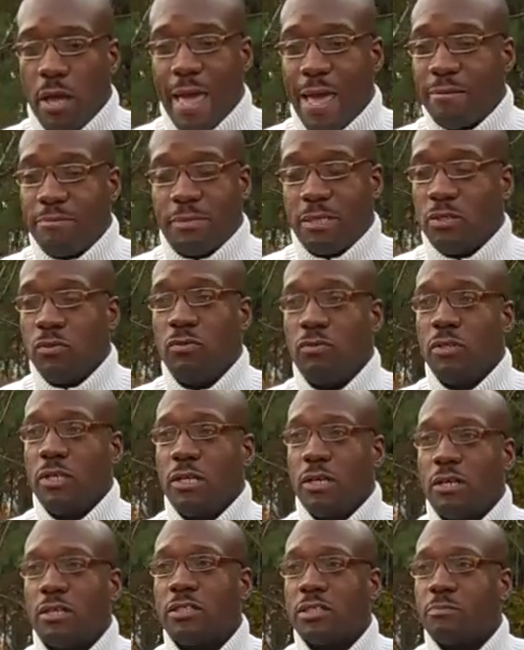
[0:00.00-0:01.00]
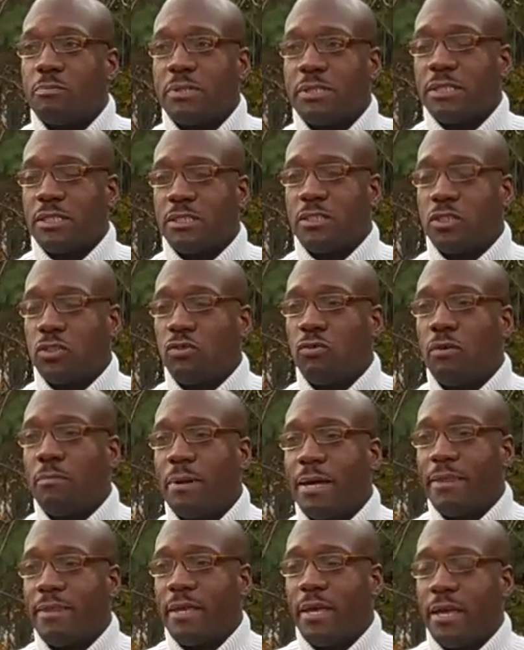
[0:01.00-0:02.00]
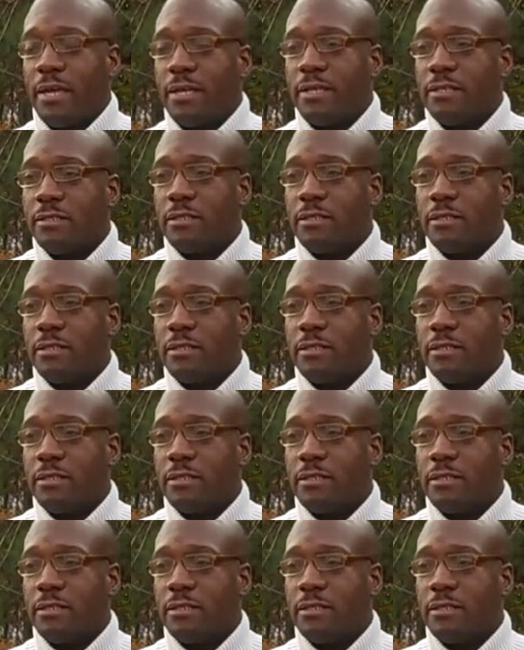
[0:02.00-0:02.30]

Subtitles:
Absolutely, 100% sure about that.